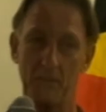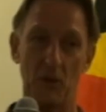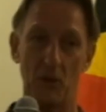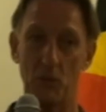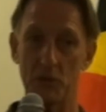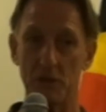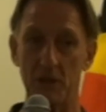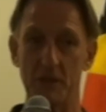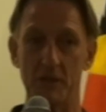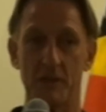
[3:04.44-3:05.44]
And
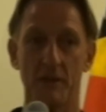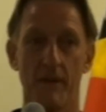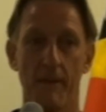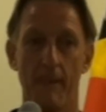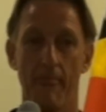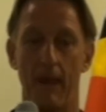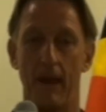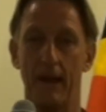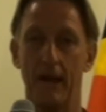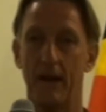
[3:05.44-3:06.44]
now
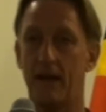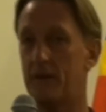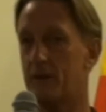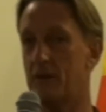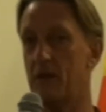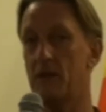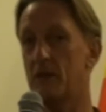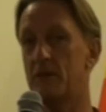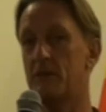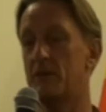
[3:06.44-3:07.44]
it's all done by wish
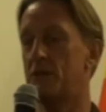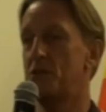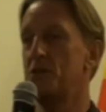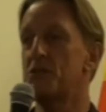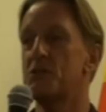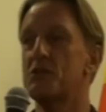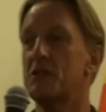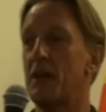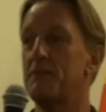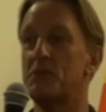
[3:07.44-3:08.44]
lists.
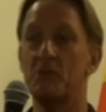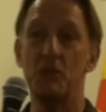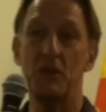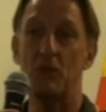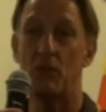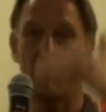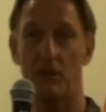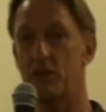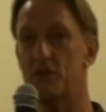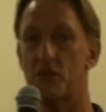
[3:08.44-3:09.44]

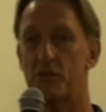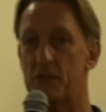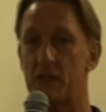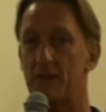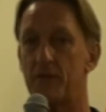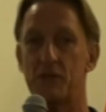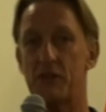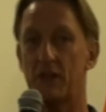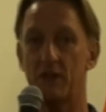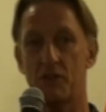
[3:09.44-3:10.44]
The
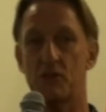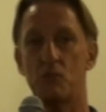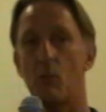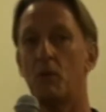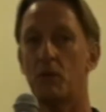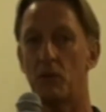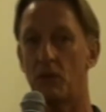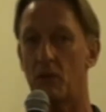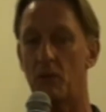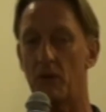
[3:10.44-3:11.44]
sisters come to me with a
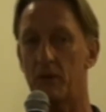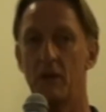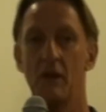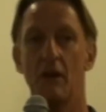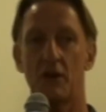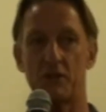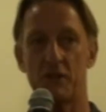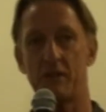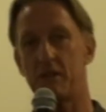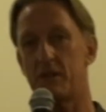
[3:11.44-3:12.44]
list of stuff and
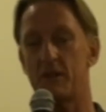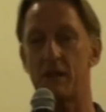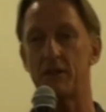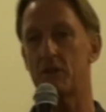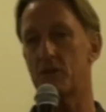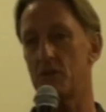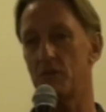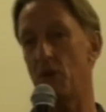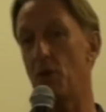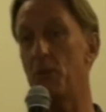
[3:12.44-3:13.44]
say, this is what we
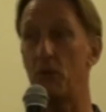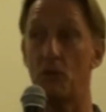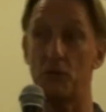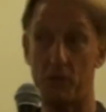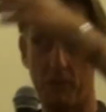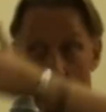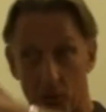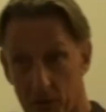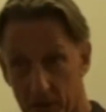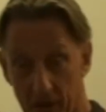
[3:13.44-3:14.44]
really want. I
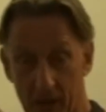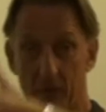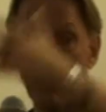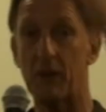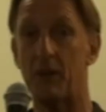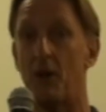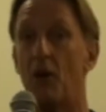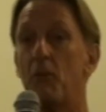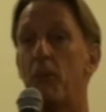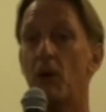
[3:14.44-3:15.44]
send it down
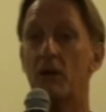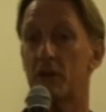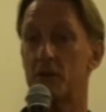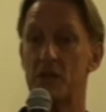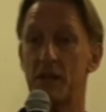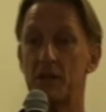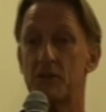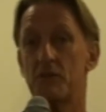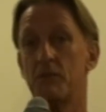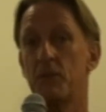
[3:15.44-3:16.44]
to Melbourne or to
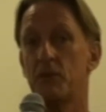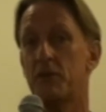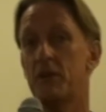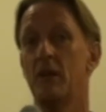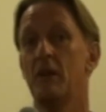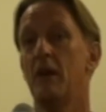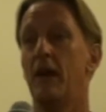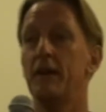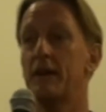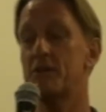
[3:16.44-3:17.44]
Perth now. We get a
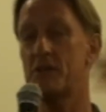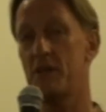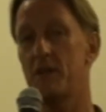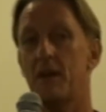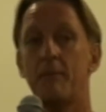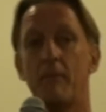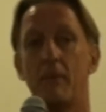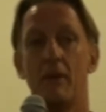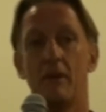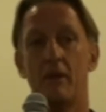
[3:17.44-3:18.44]
whole pile of
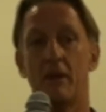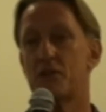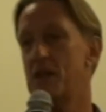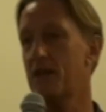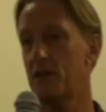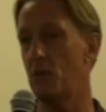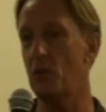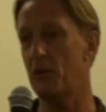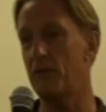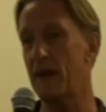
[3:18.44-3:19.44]
containers from Perth,
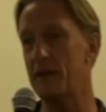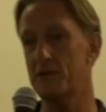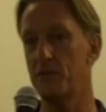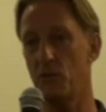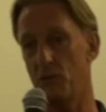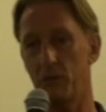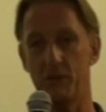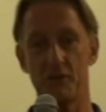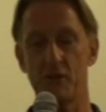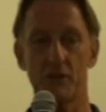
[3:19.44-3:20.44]
and they send
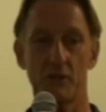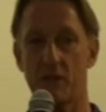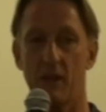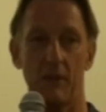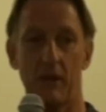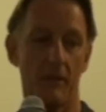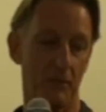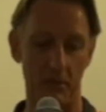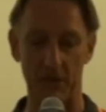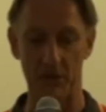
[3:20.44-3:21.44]
up exactly
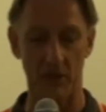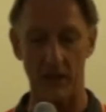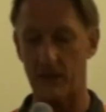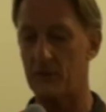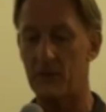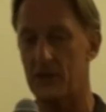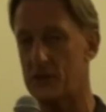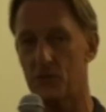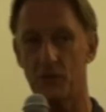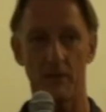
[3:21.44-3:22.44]
what I've asked for, and
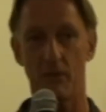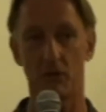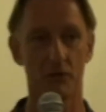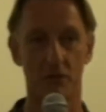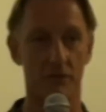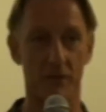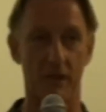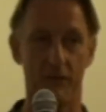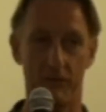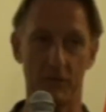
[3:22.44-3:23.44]
the sisters come a
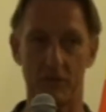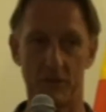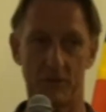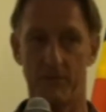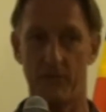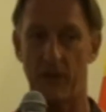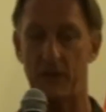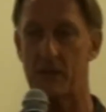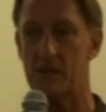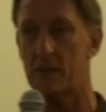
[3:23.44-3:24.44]
couple of months later and
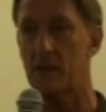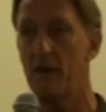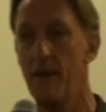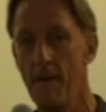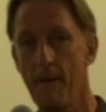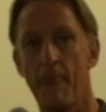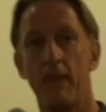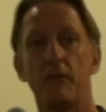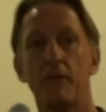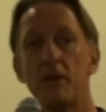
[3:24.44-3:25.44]
there's all their boxes of
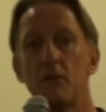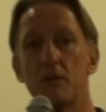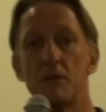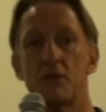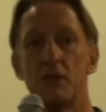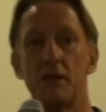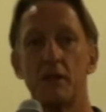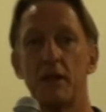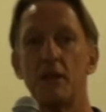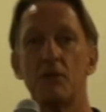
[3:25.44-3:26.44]
stuff, which is
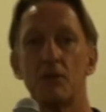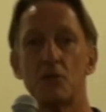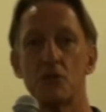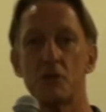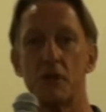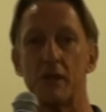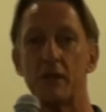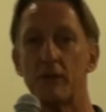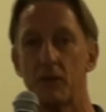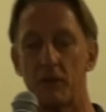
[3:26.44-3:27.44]
fantastic.
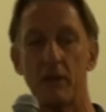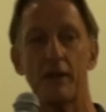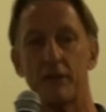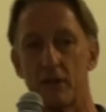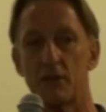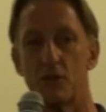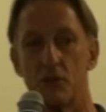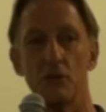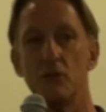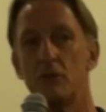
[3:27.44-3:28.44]
If anyone's
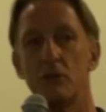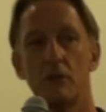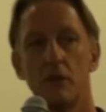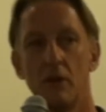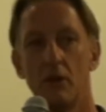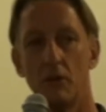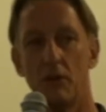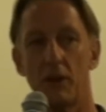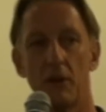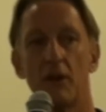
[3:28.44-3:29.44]
here on Tuesday
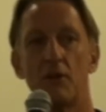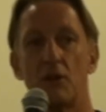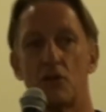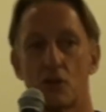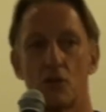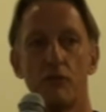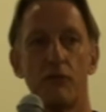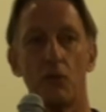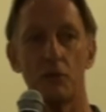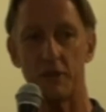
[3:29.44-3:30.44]
and they've got nothing to
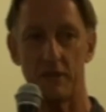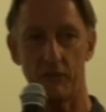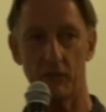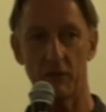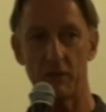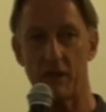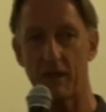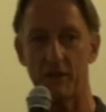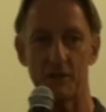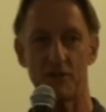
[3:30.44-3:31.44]
do,
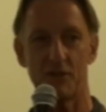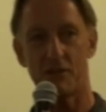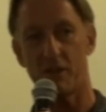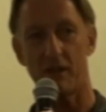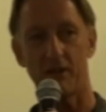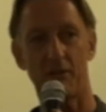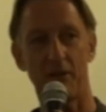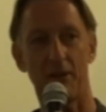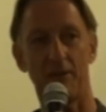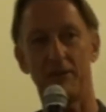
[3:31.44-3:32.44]
we're unloading
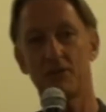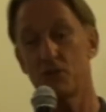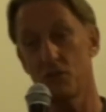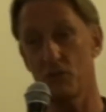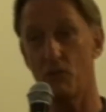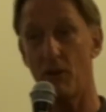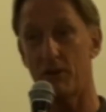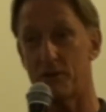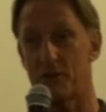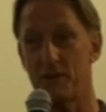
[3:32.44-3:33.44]
2 40-foot
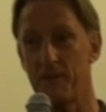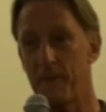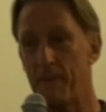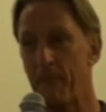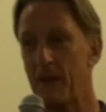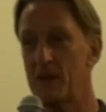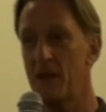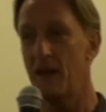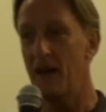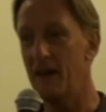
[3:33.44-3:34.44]
containers just down the
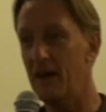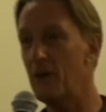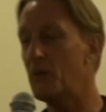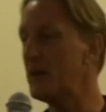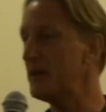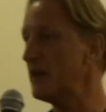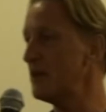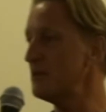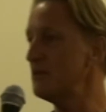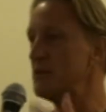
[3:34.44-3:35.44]
road, 2 at
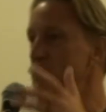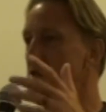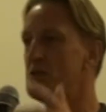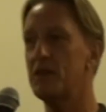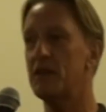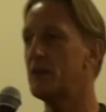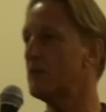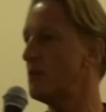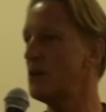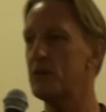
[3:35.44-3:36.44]
once.
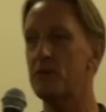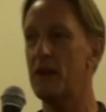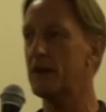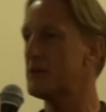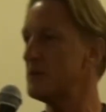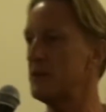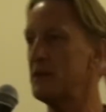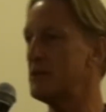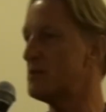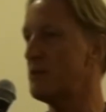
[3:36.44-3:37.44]
We're going to
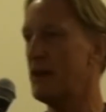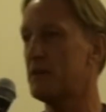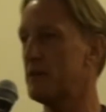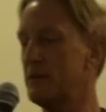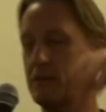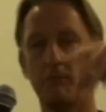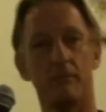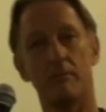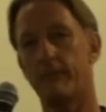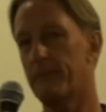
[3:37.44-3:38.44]
get all these
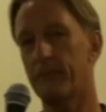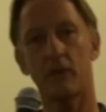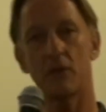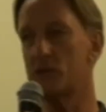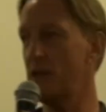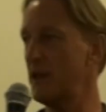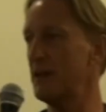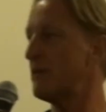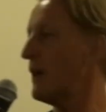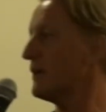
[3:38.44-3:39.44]
young Rotaractor,
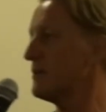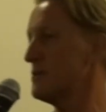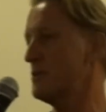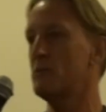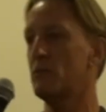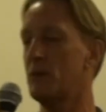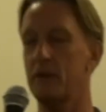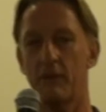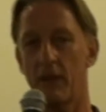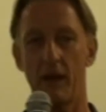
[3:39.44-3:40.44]
Interactor,
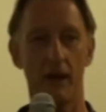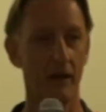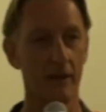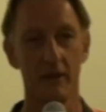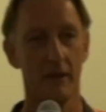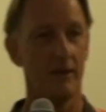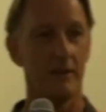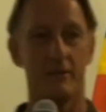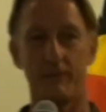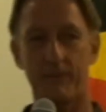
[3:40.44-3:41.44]

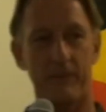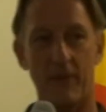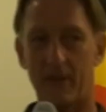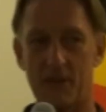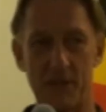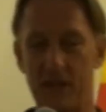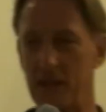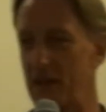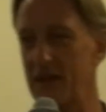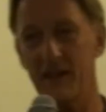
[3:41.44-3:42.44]
container actors,
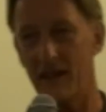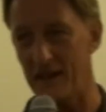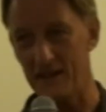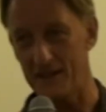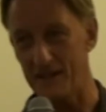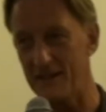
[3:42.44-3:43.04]
whatever they are,